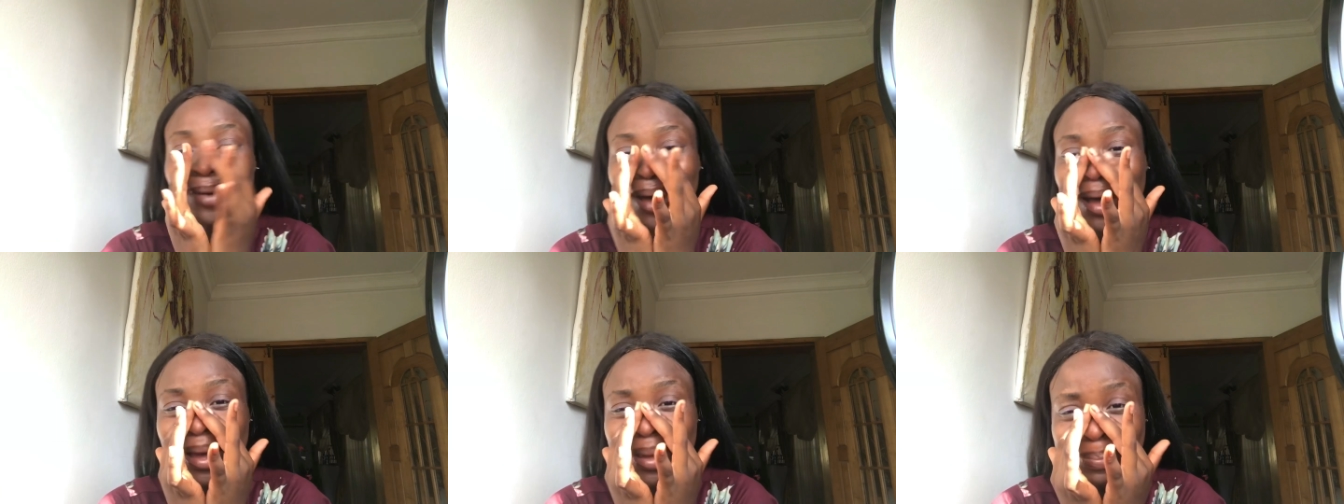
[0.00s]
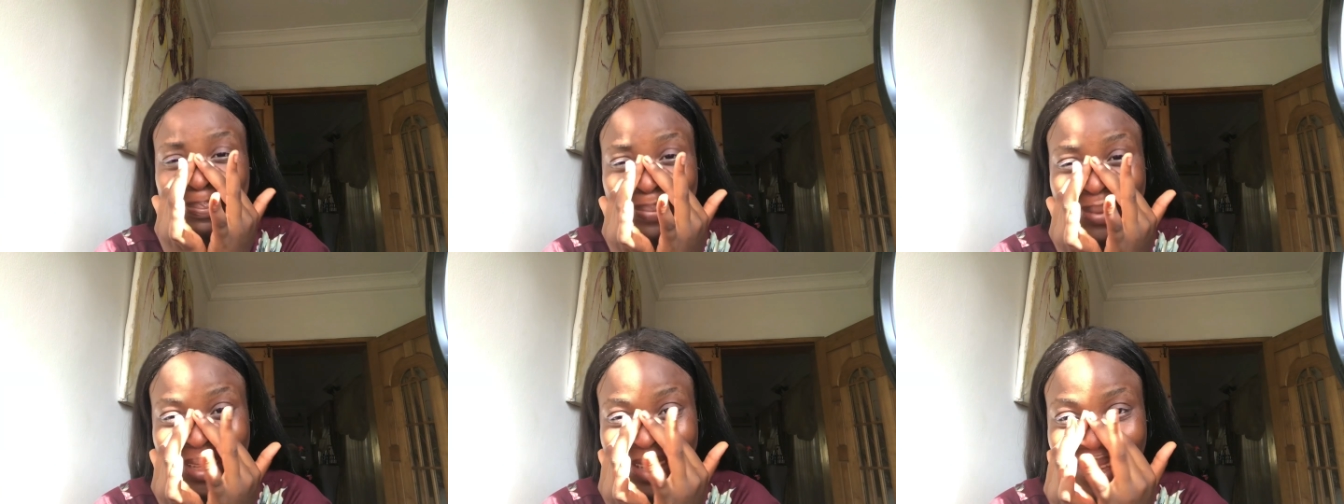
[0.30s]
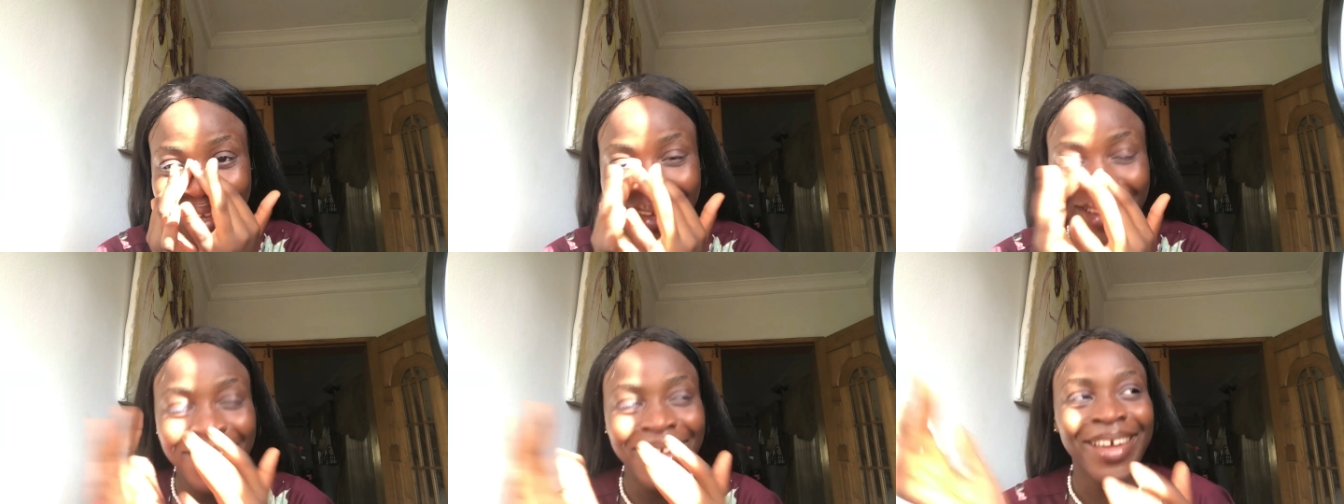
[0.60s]

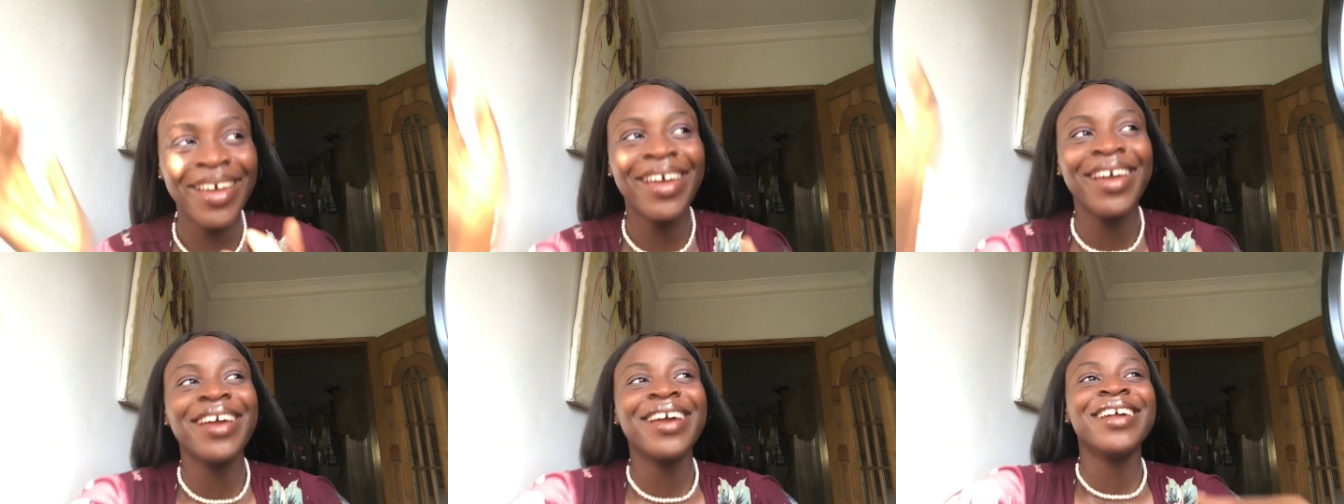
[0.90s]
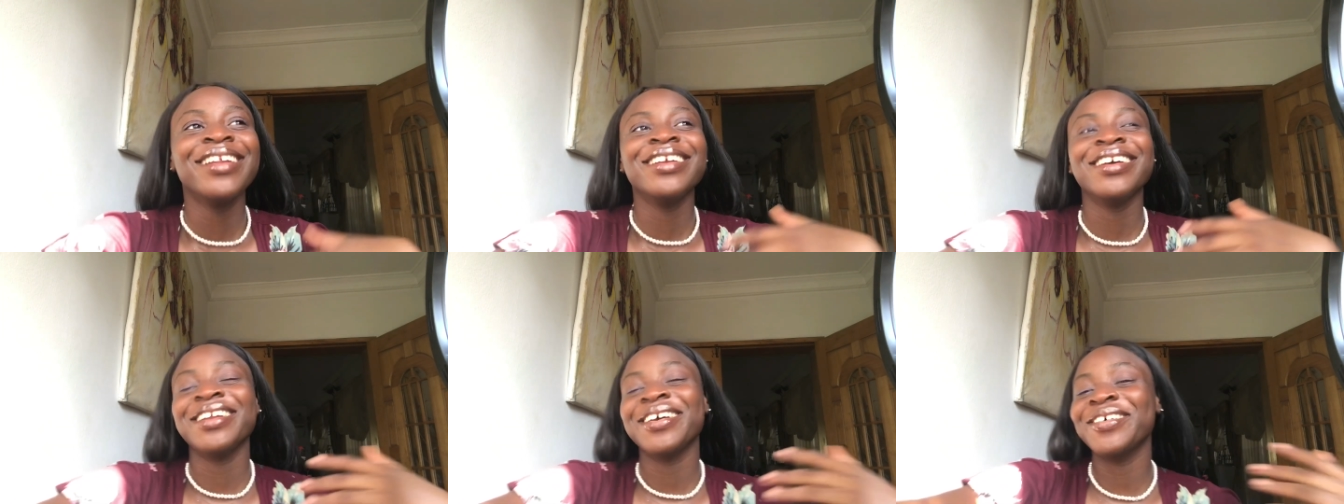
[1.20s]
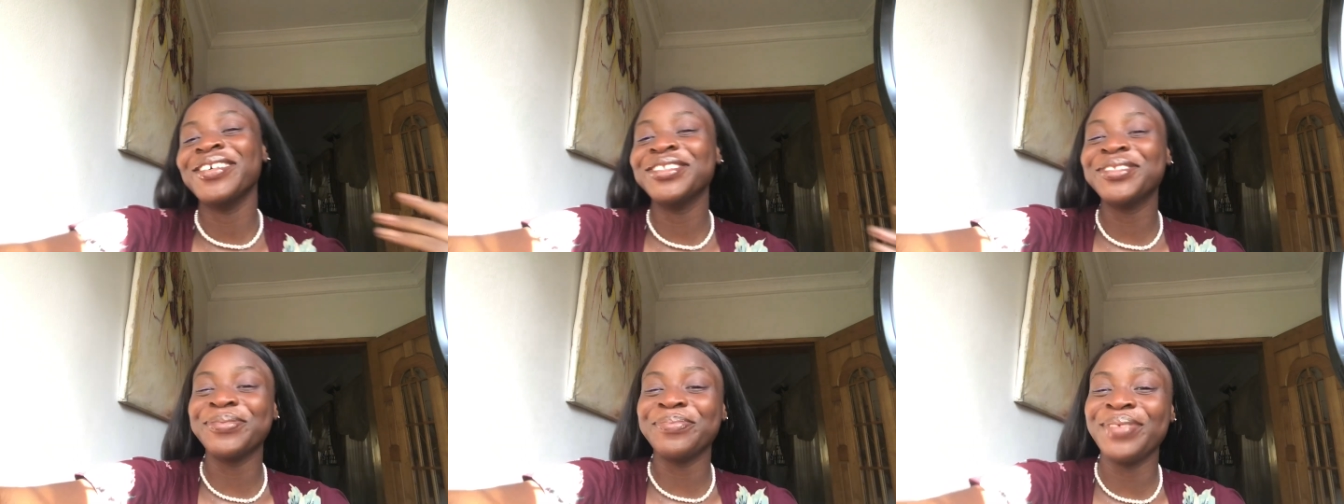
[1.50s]
happy. And I
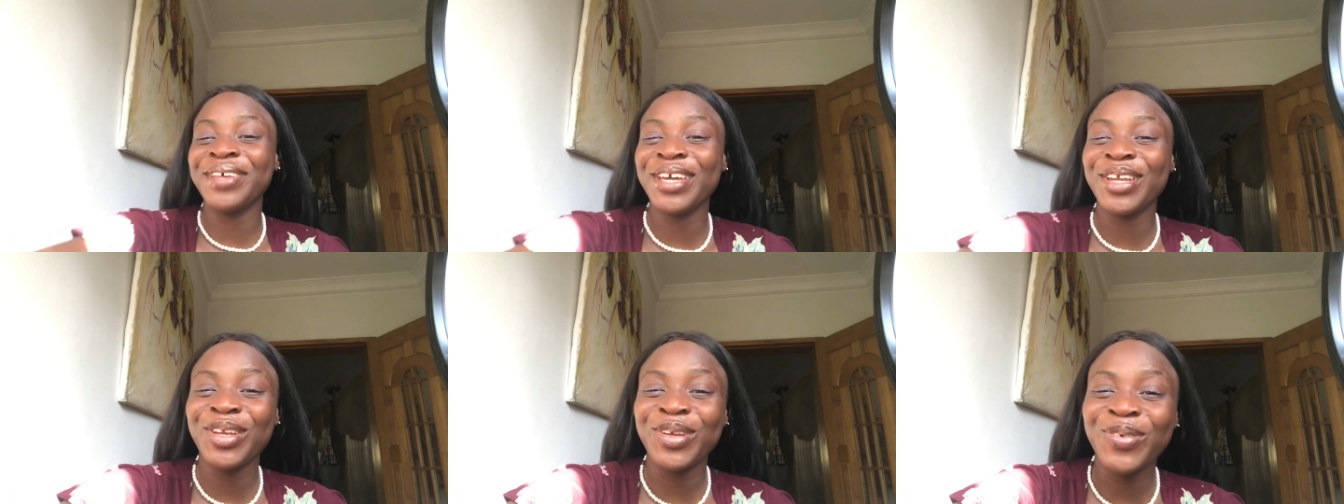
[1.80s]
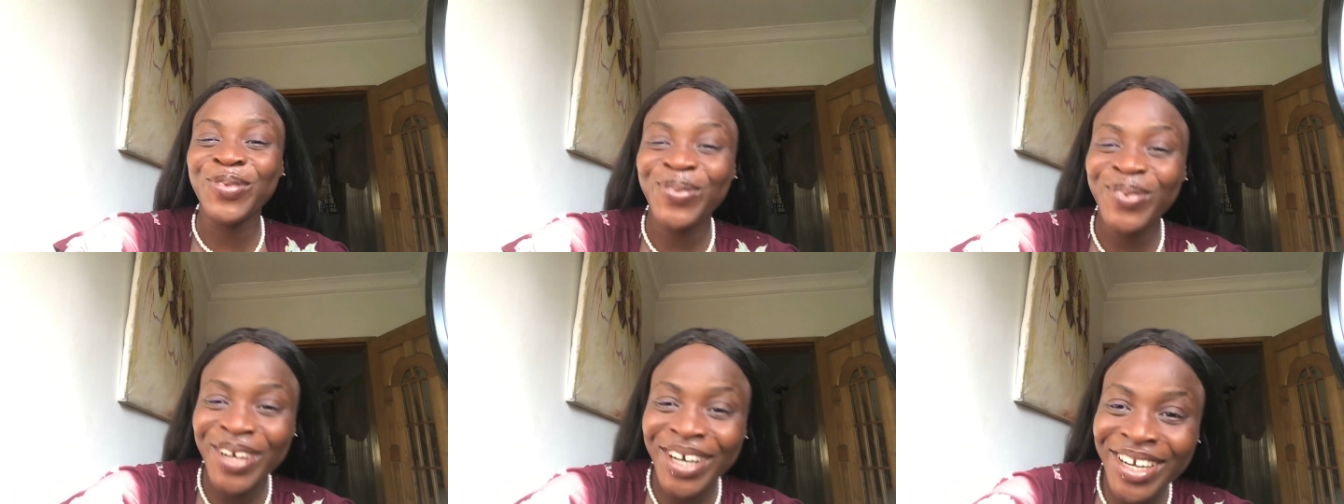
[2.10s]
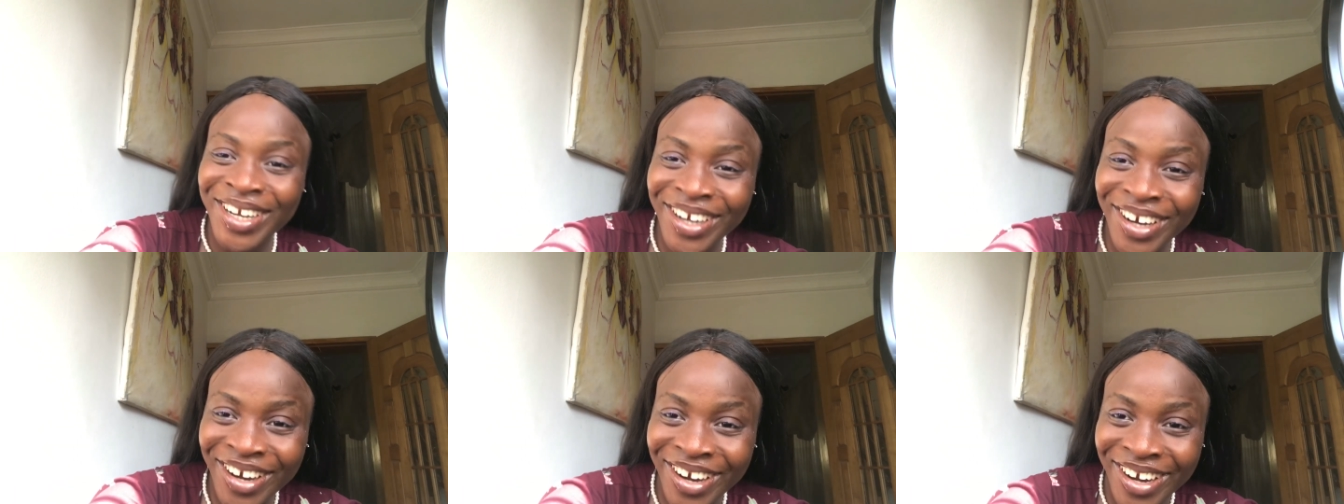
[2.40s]
went to play in the
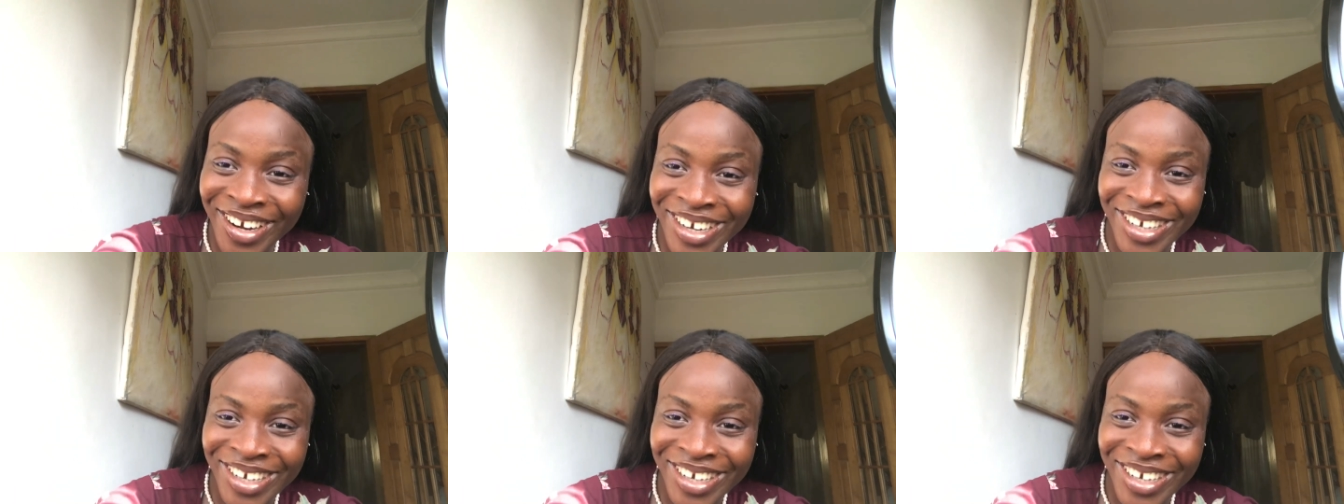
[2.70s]
water.